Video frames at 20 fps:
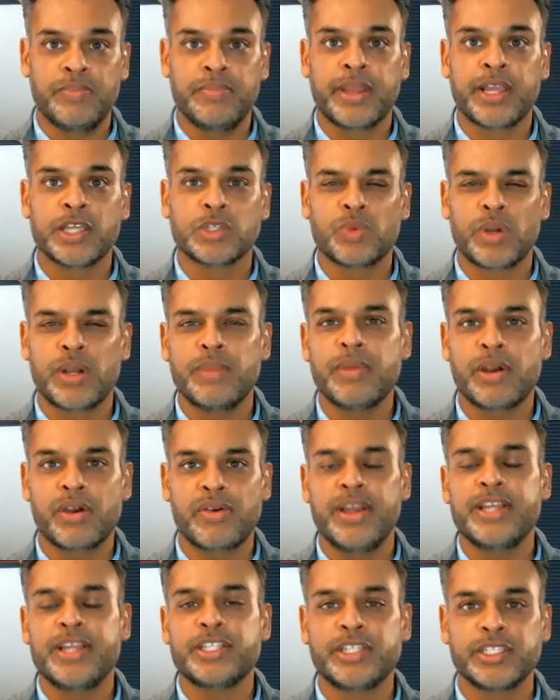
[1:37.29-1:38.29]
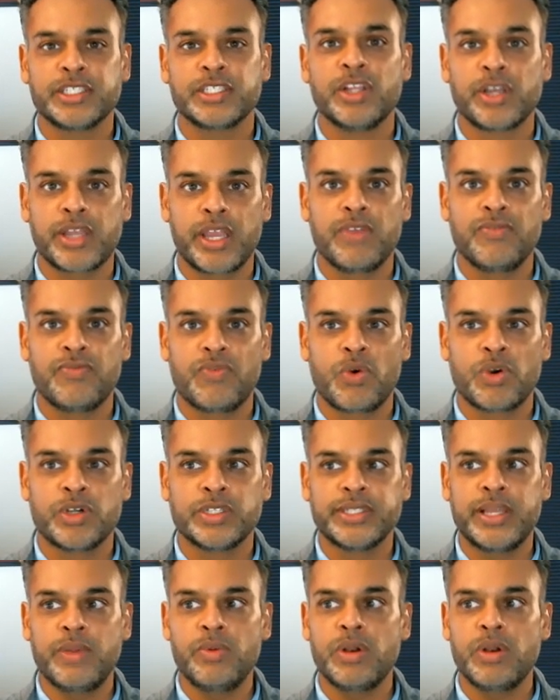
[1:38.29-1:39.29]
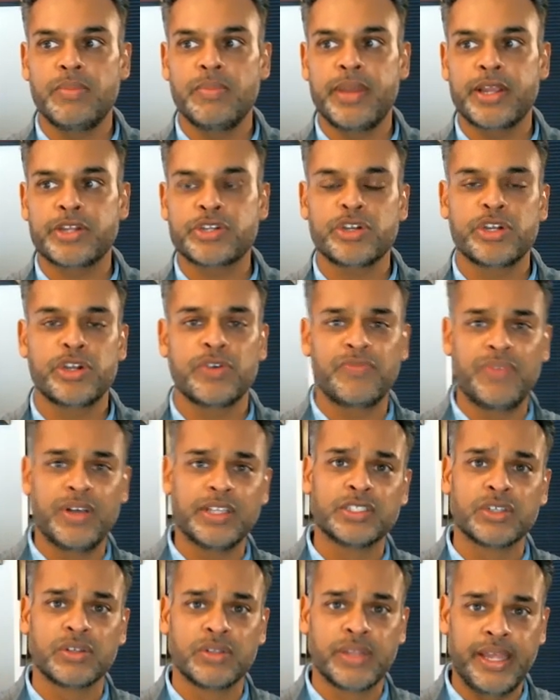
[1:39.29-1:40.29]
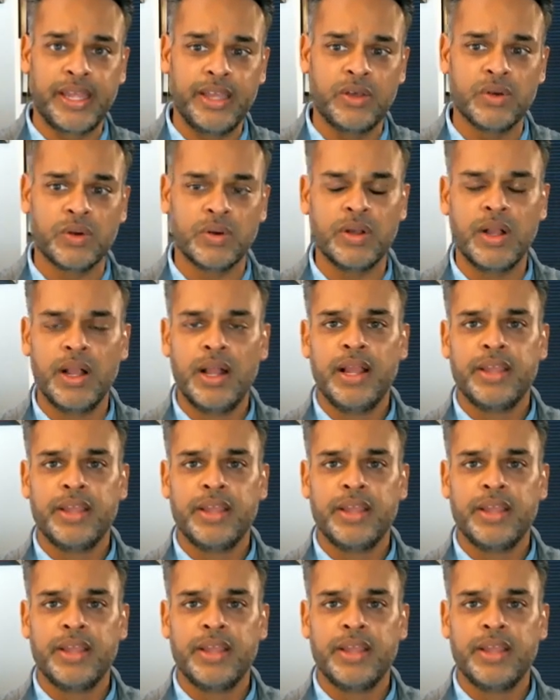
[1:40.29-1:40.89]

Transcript: because what immigration is looking for is they want to make sure your funds are legal.